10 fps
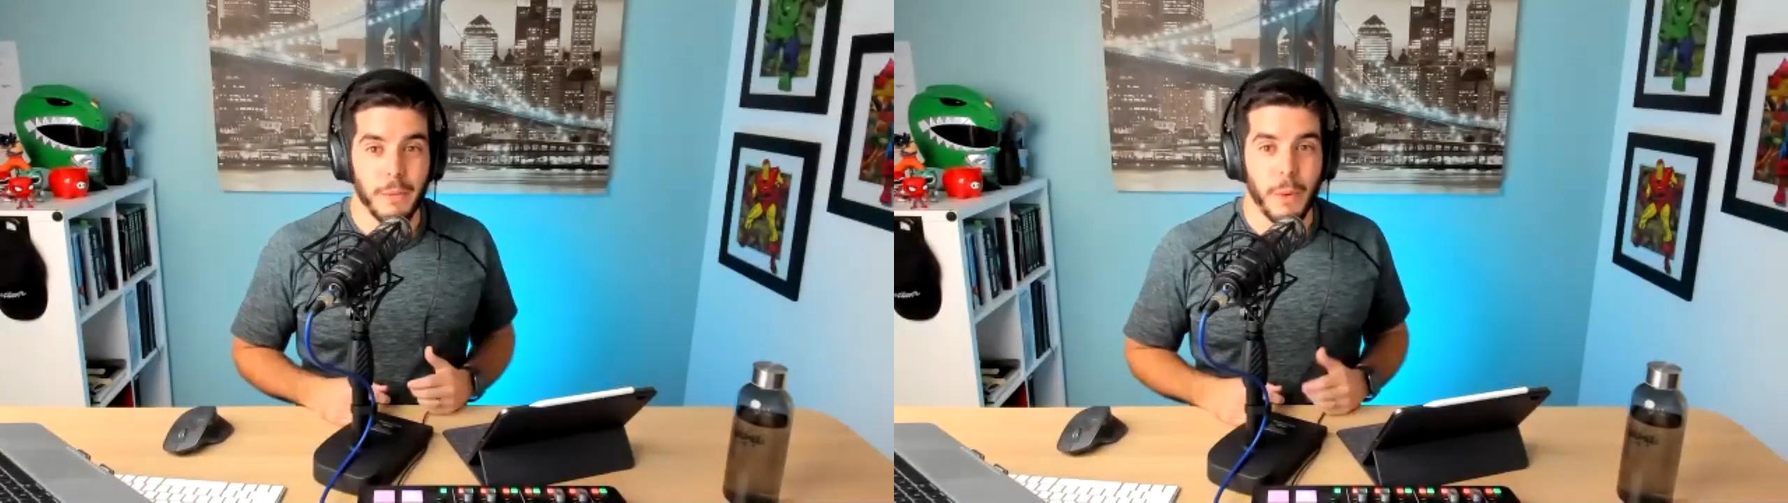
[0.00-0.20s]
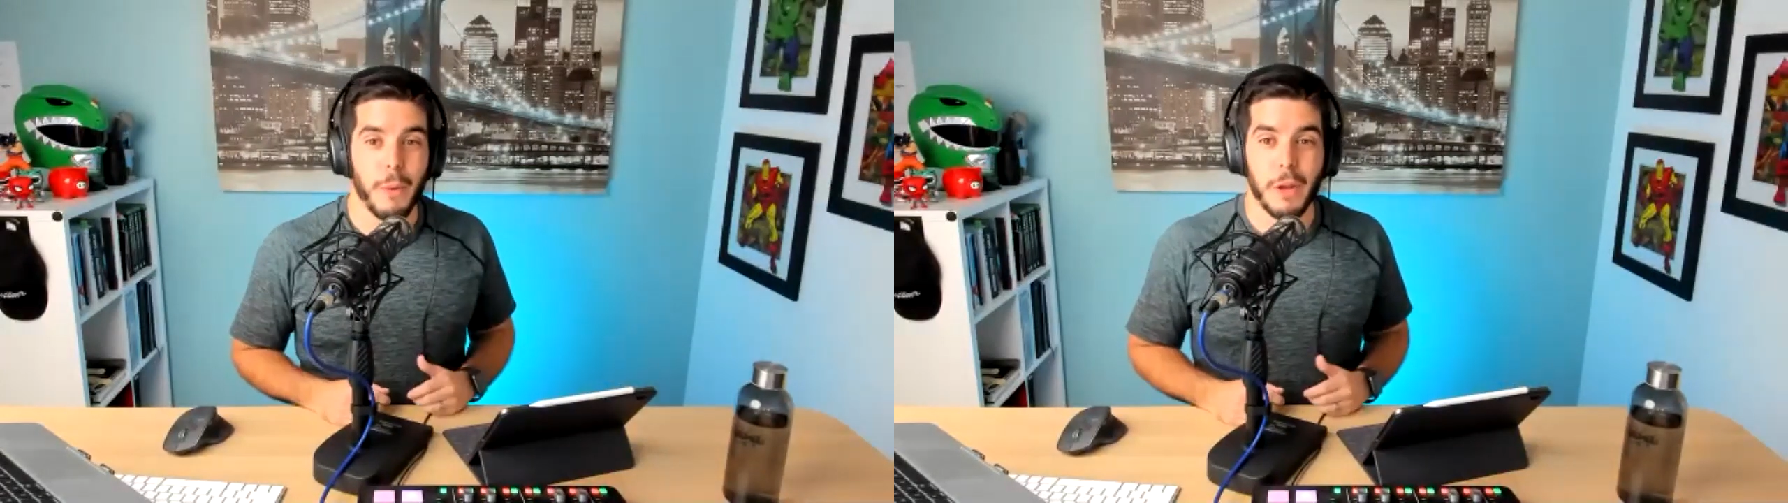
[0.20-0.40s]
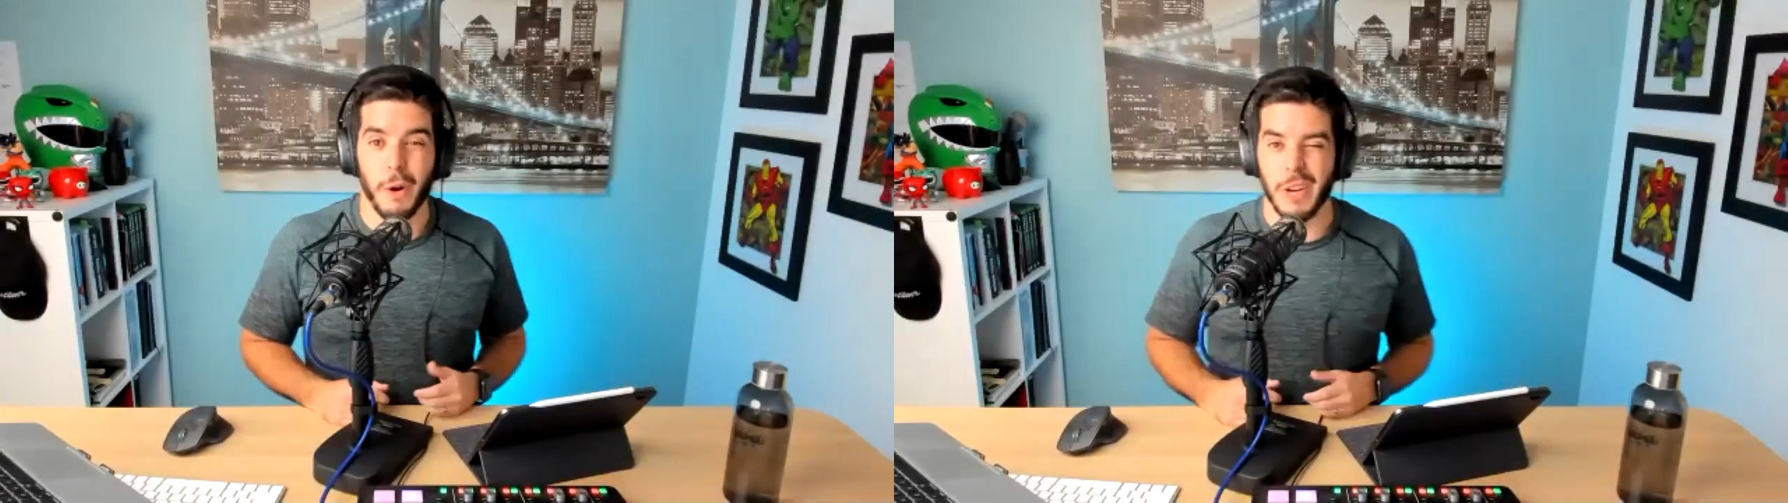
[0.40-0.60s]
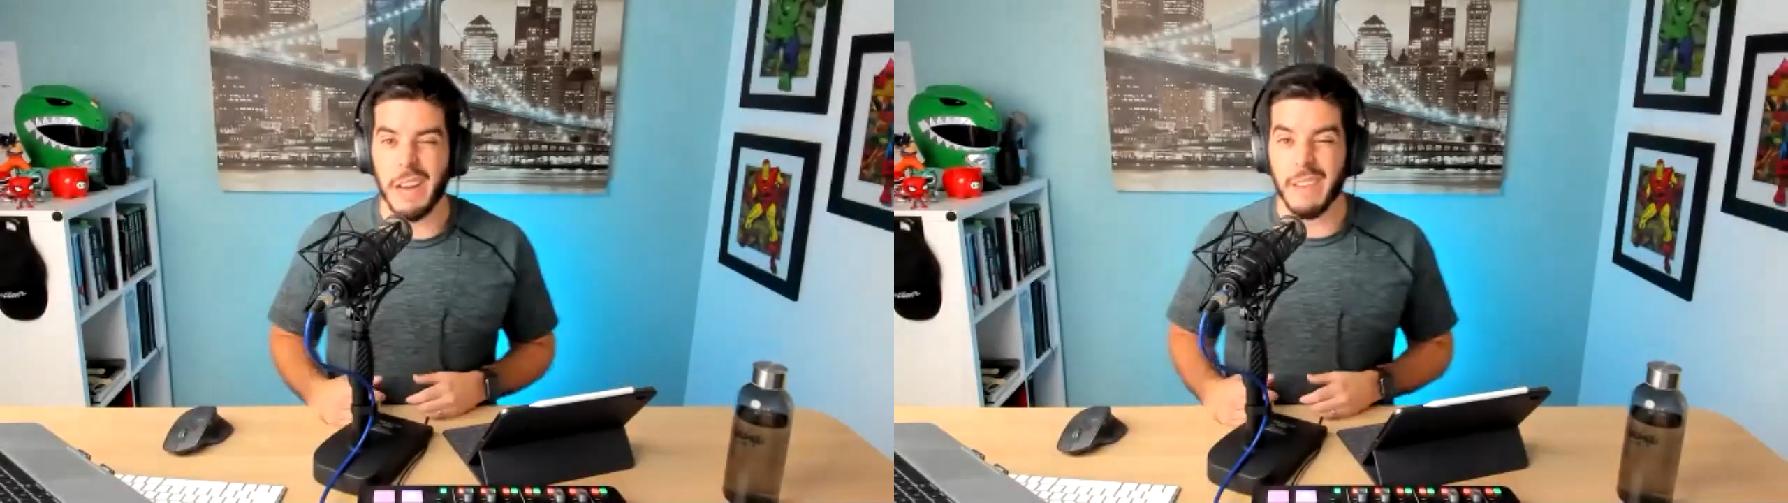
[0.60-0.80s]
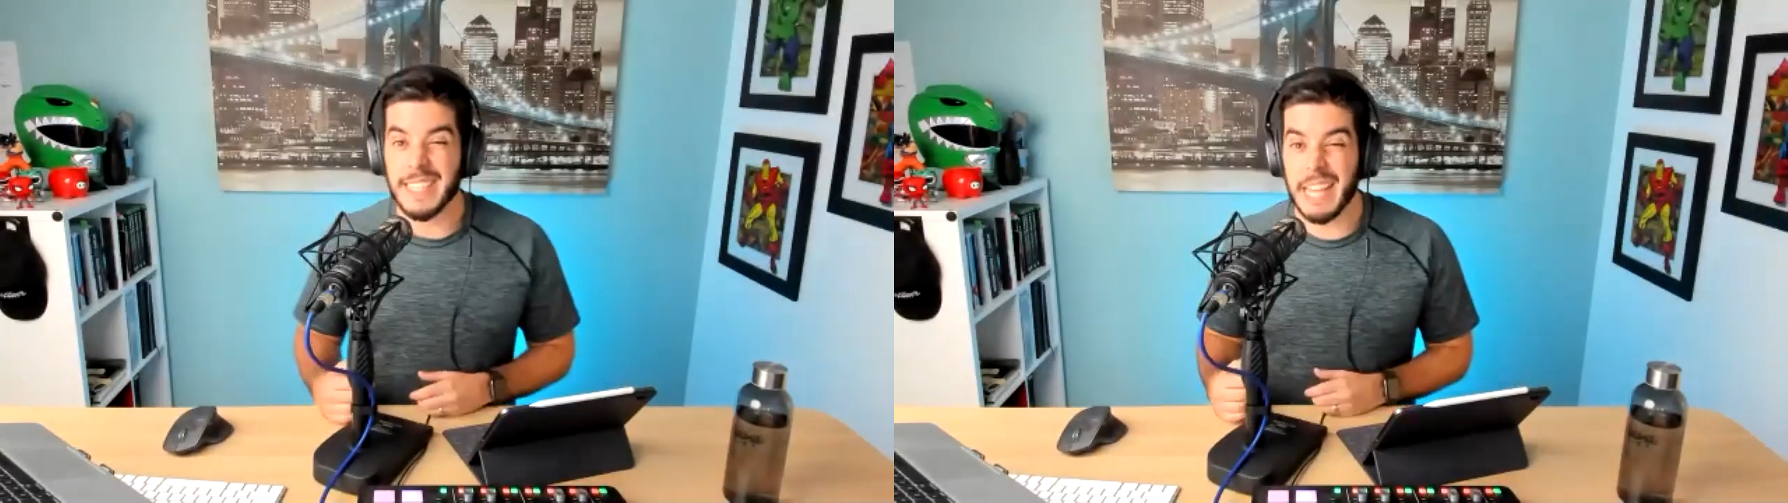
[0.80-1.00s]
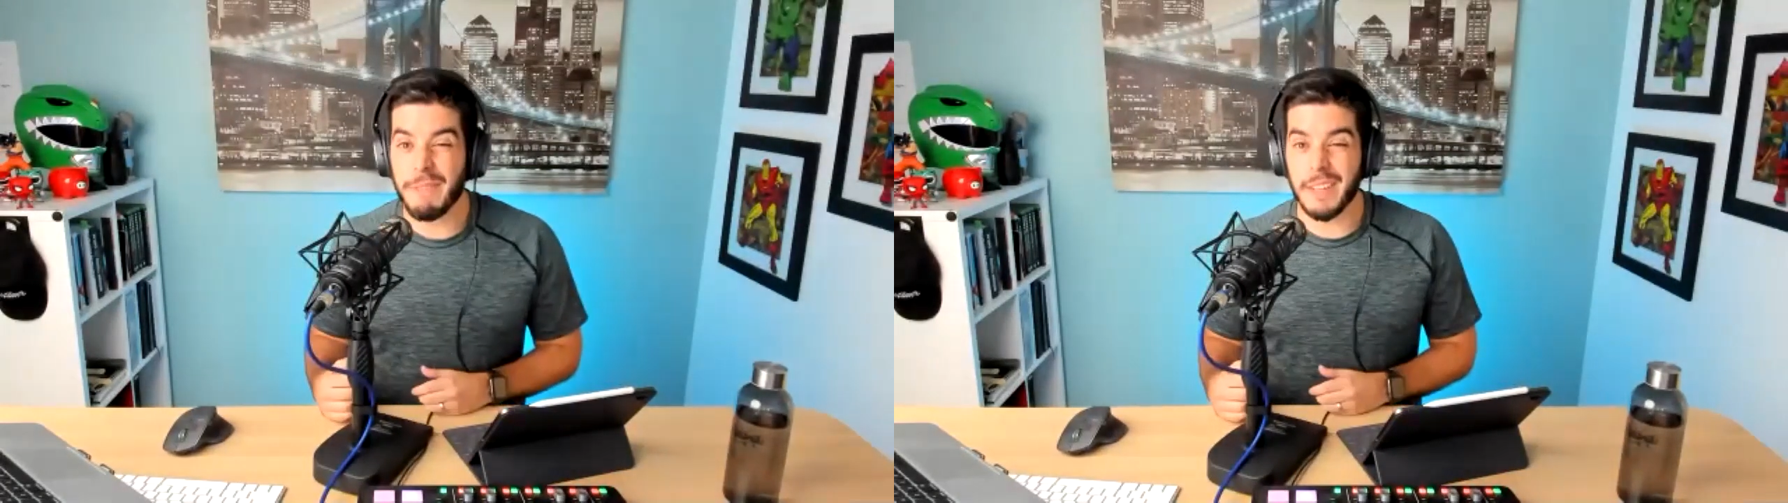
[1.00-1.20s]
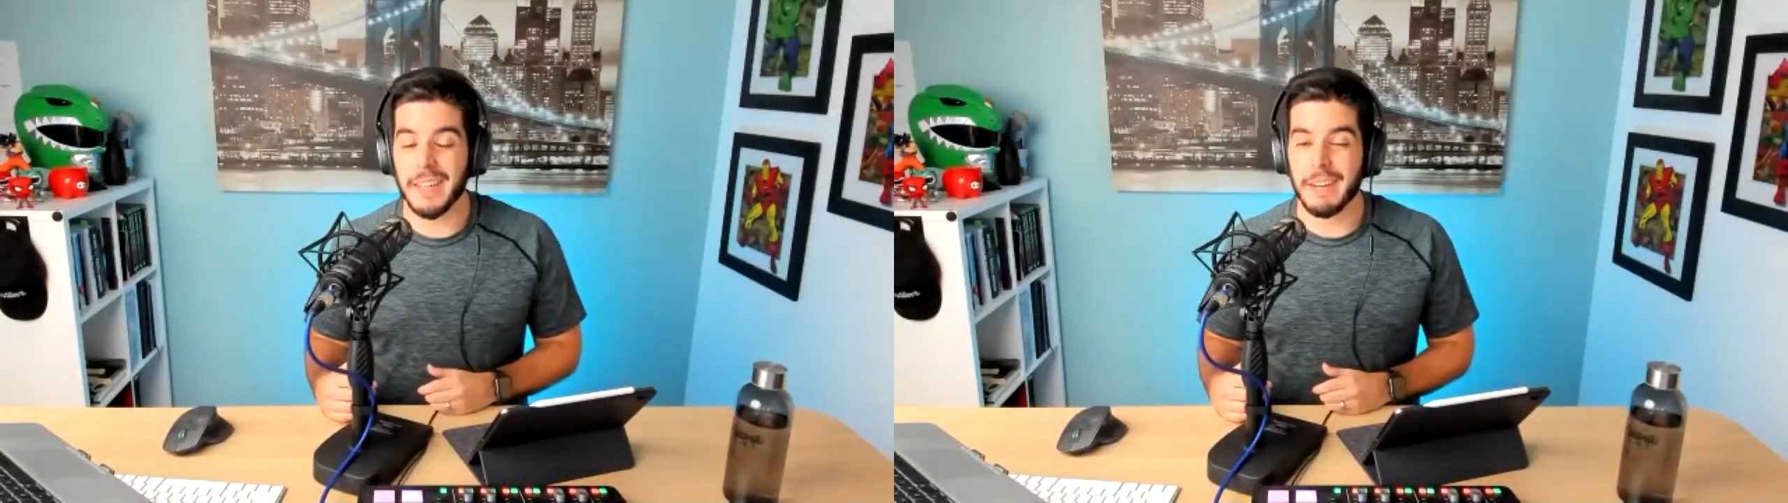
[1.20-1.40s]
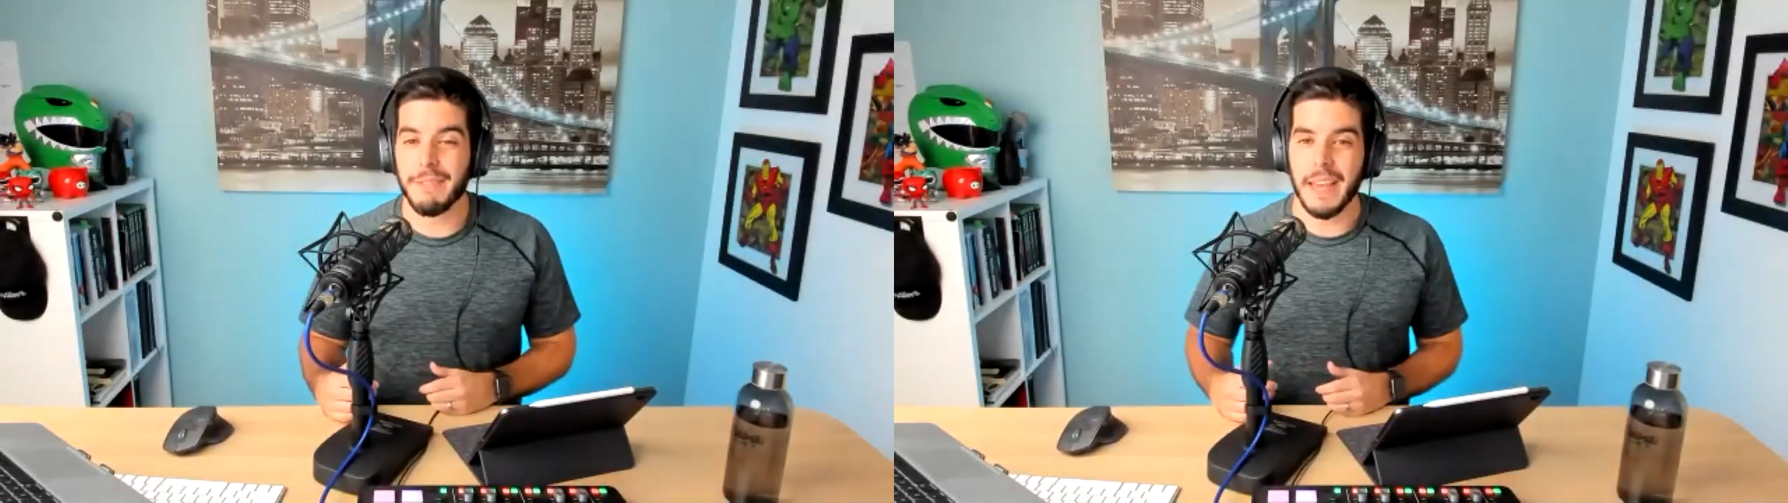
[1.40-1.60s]
What we call now the safety
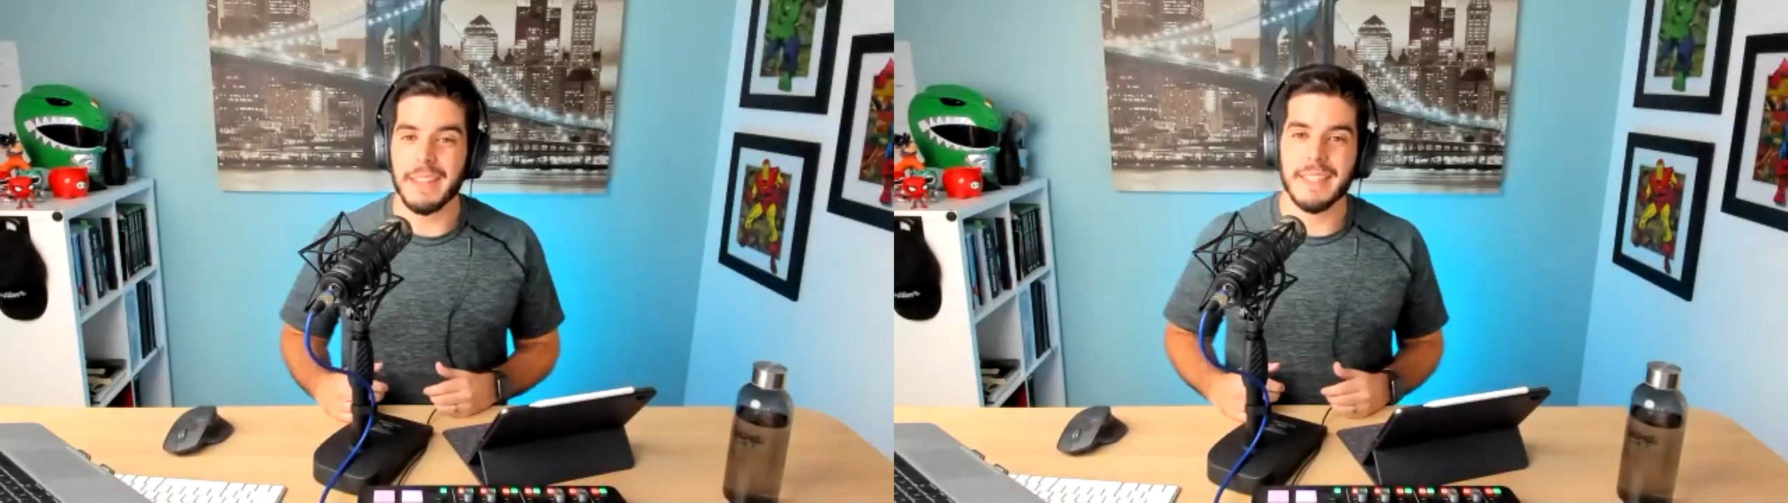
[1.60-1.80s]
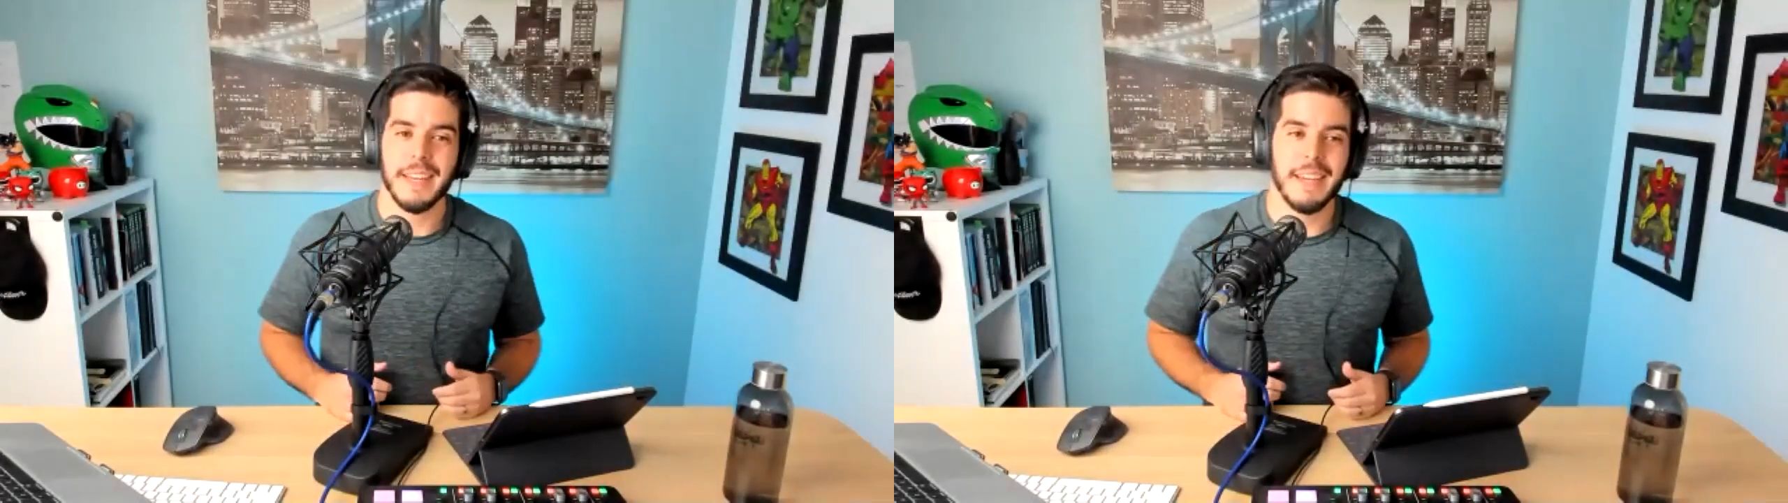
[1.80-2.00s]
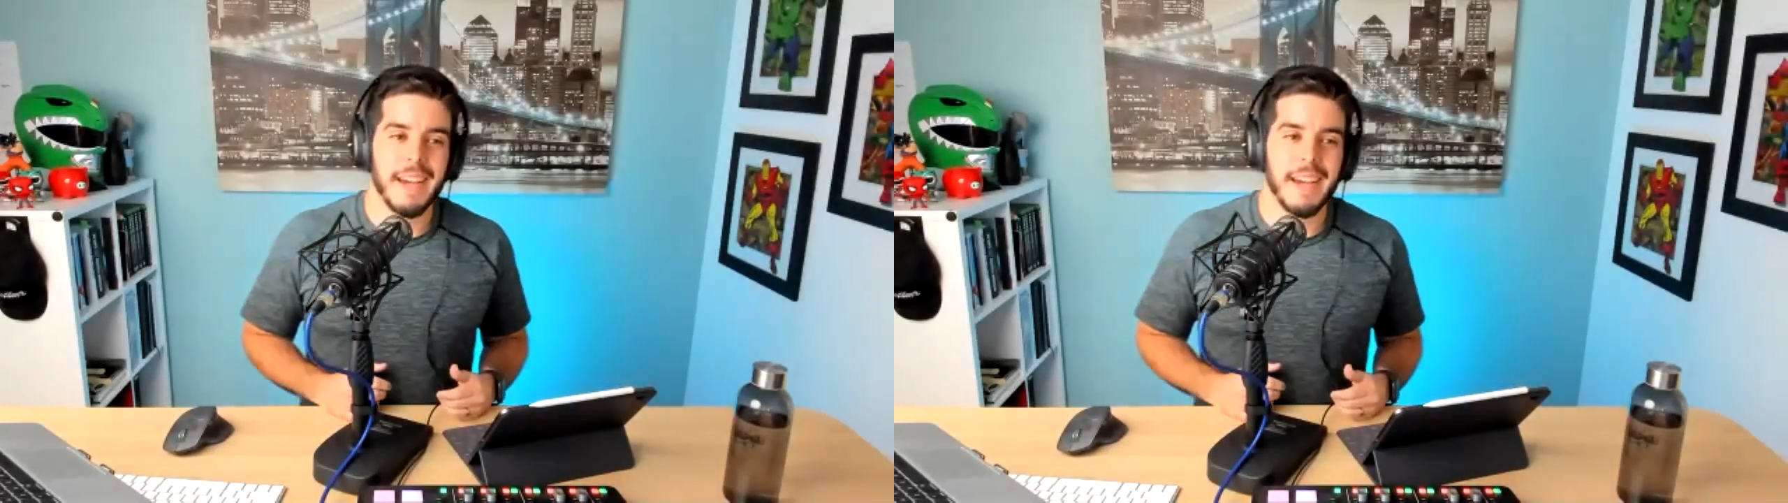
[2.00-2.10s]
net effect.